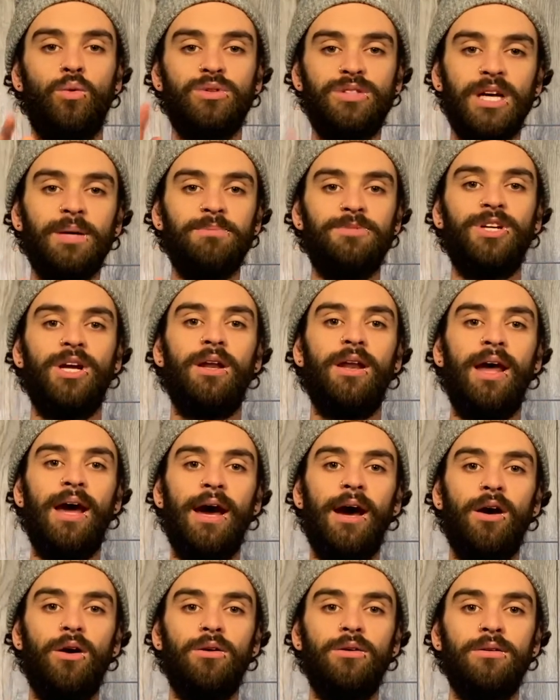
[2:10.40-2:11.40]
What's up,
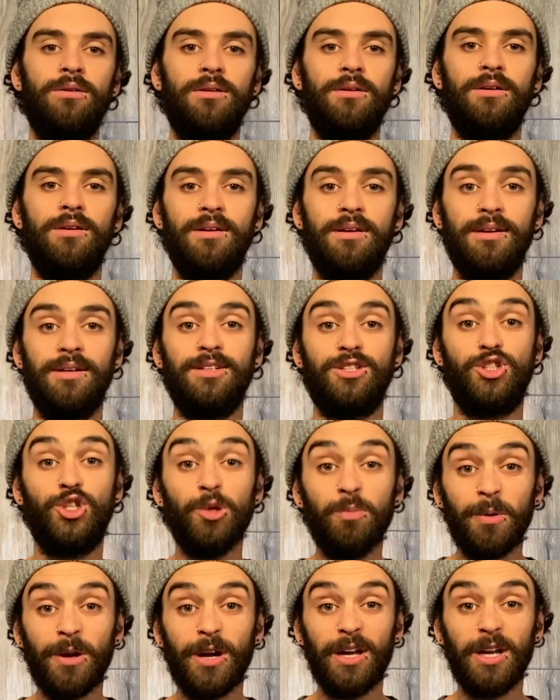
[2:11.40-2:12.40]
GenNow?
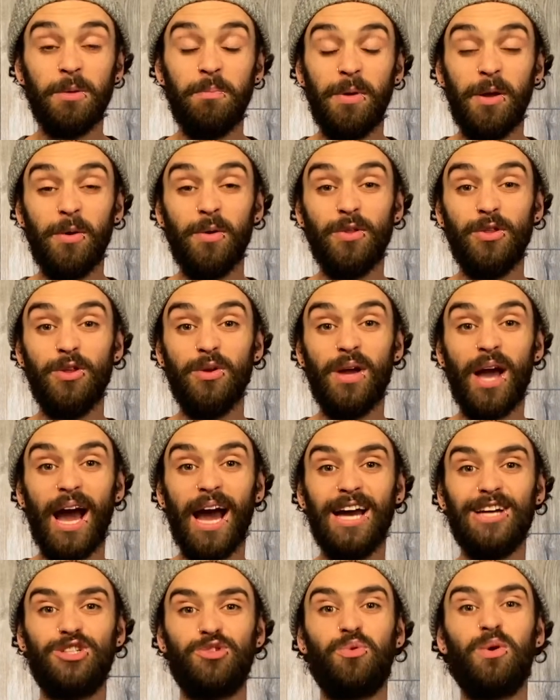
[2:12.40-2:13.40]
Super good to be with you
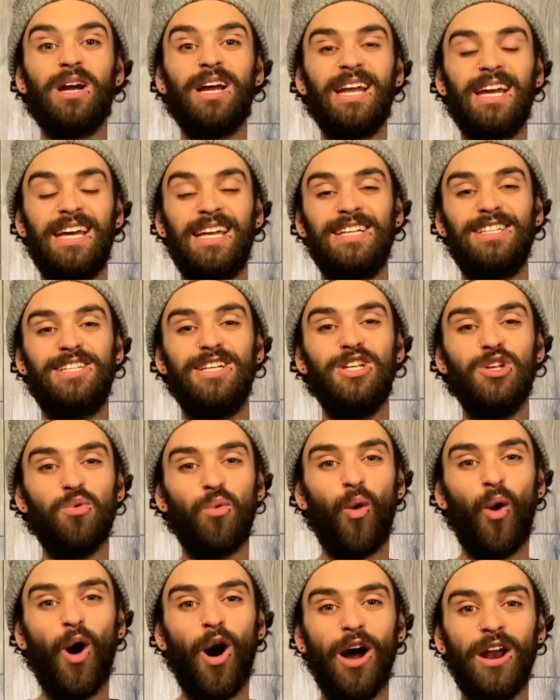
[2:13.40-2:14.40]
guys. We're gonna continue
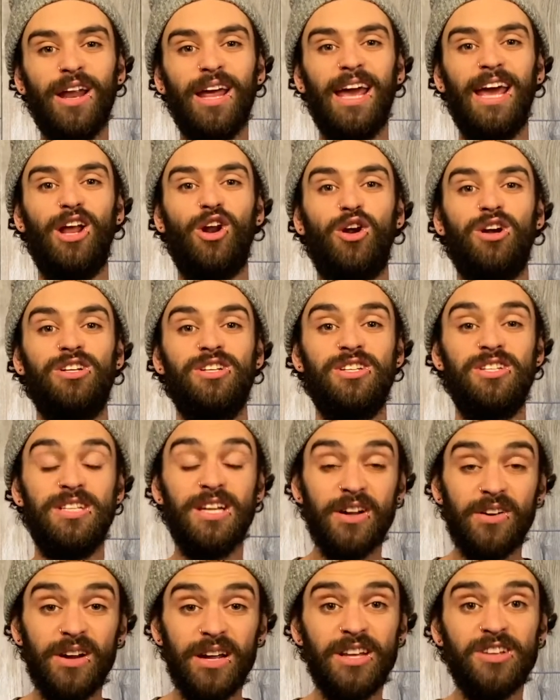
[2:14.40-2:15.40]
on in our
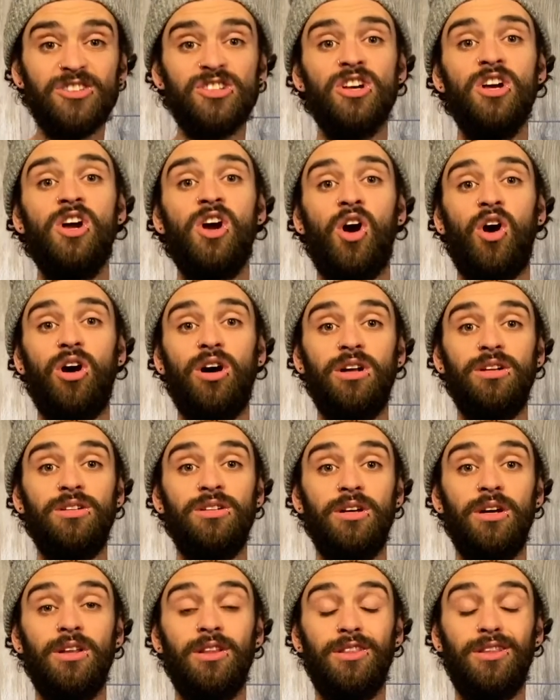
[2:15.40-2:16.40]
series
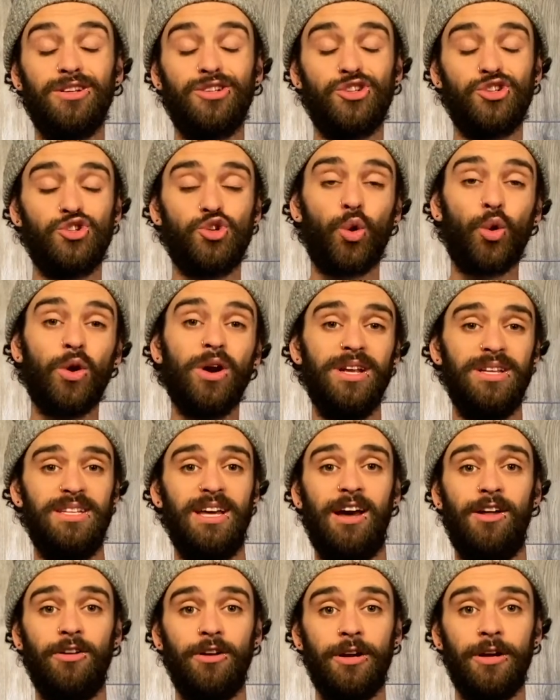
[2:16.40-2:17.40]
on the
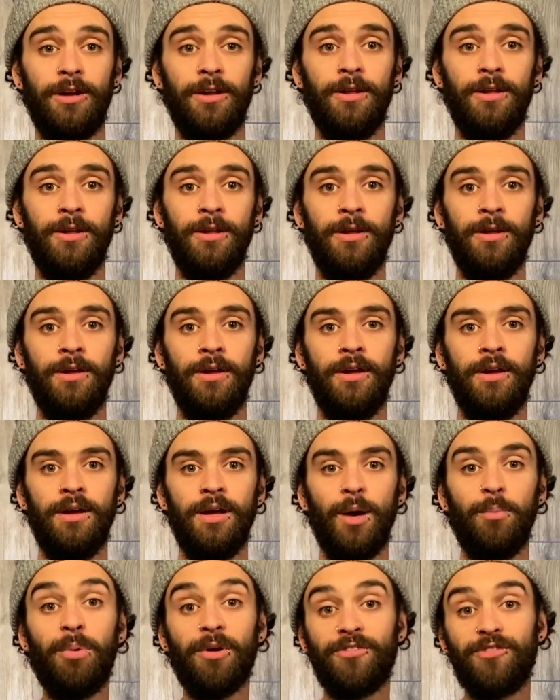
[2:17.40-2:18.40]
storyteller.
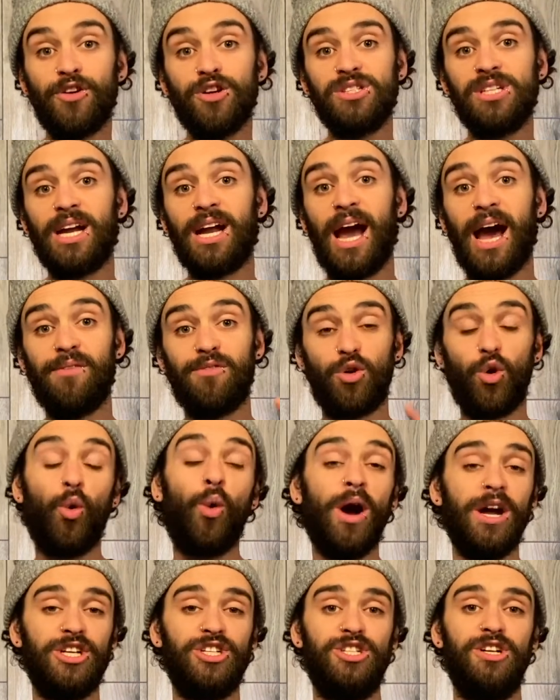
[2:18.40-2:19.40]
But first, I have a
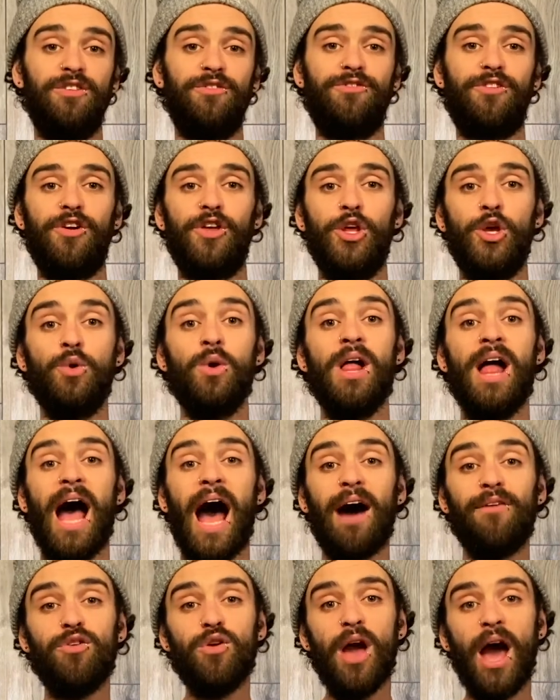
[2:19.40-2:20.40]
question for you.
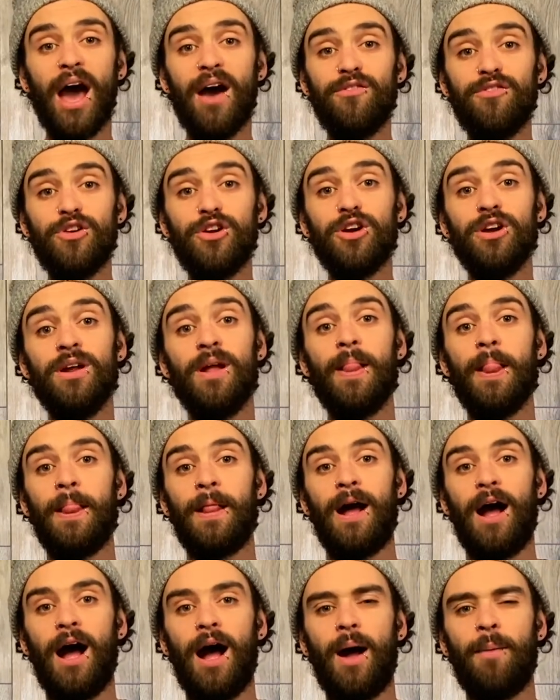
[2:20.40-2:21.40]
Have you ever
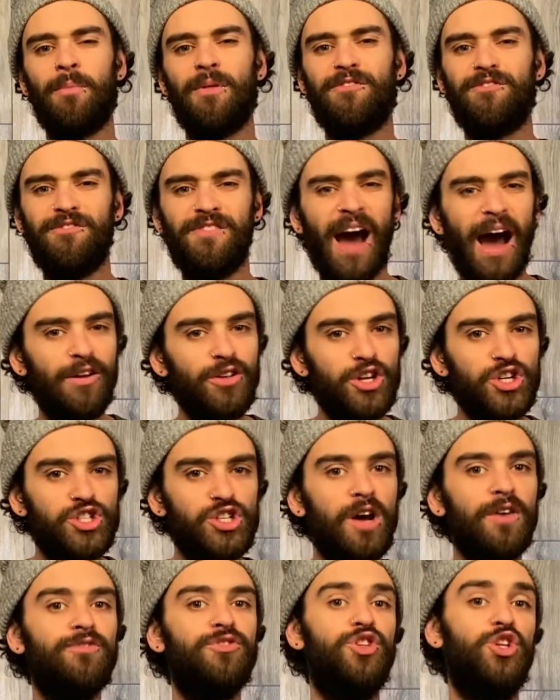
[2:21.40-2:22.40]
um, found
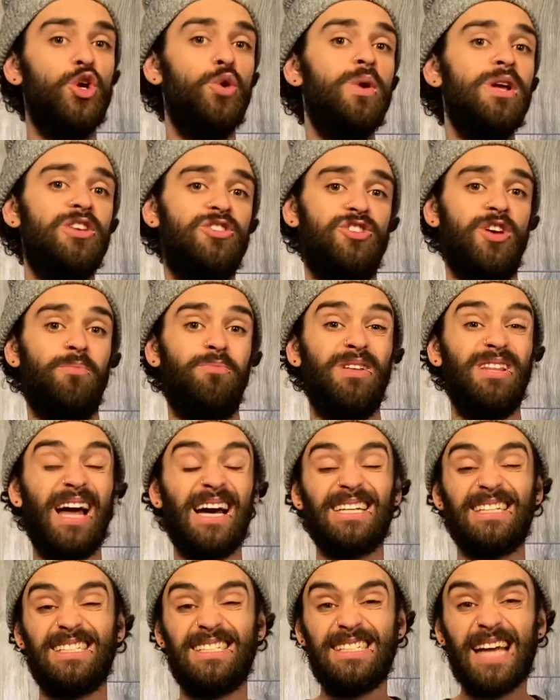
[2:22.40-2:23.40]
yourself doing something
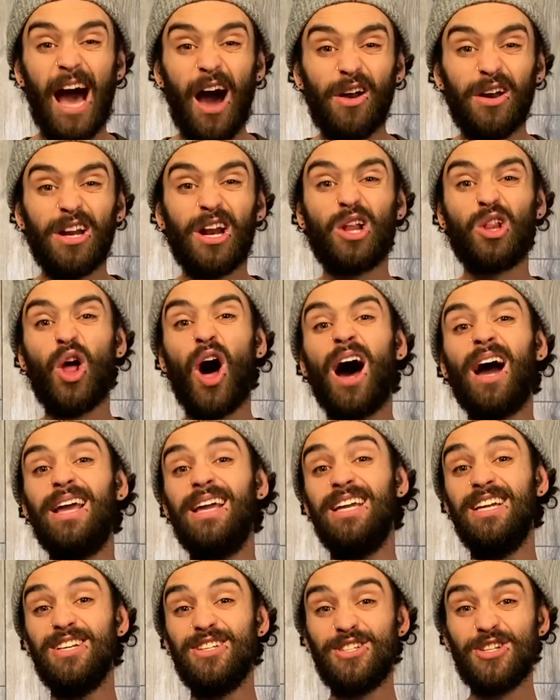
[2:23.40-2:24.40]
that sounded a lot
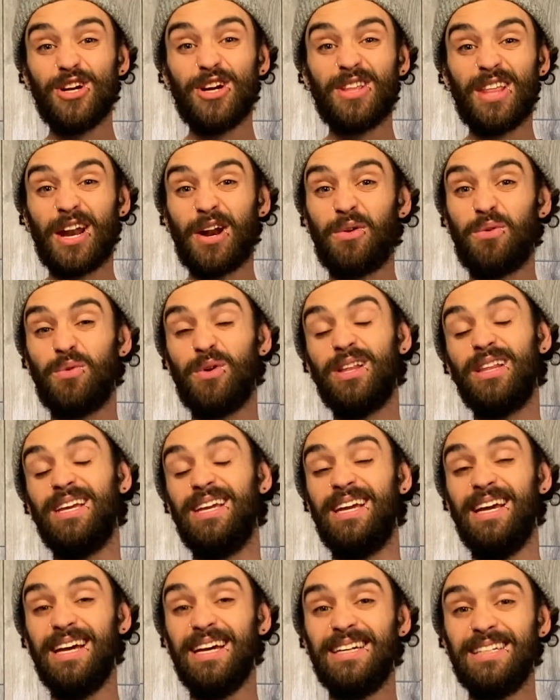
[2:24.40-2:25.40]
easier than it
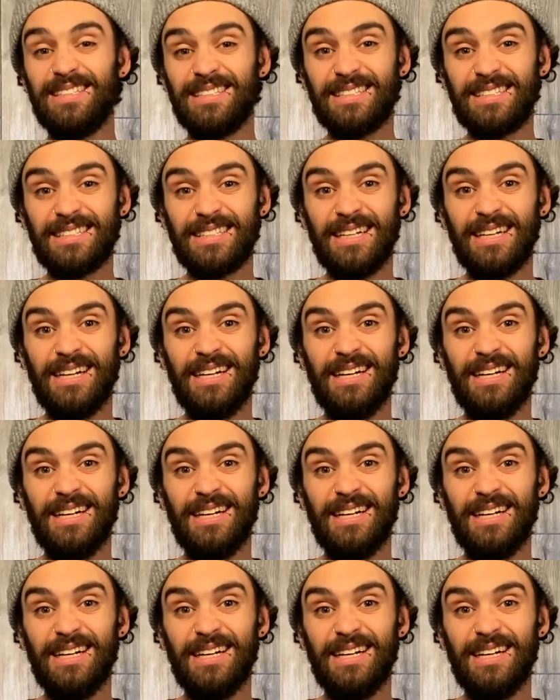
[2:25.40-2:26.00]
really is?